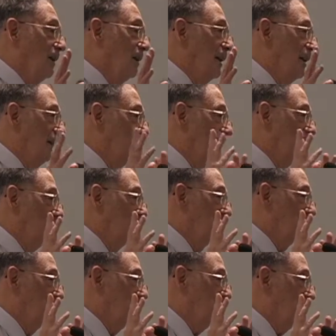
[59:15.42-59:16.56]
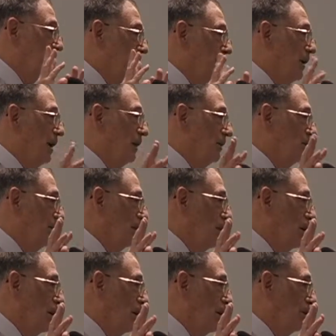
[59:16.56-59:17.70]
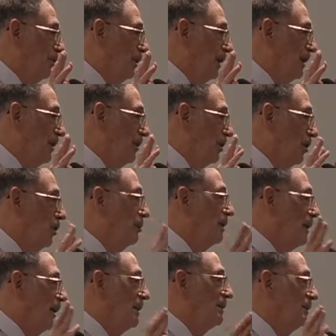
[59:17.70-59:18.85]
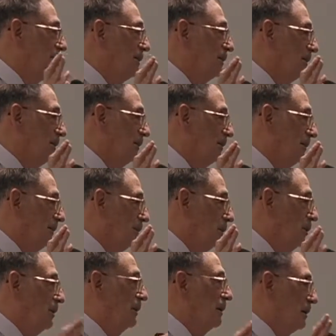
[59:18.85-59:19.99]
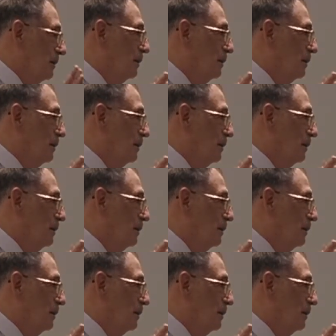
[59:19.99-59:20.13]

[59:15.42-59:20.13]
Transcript: then this is part of a globalized world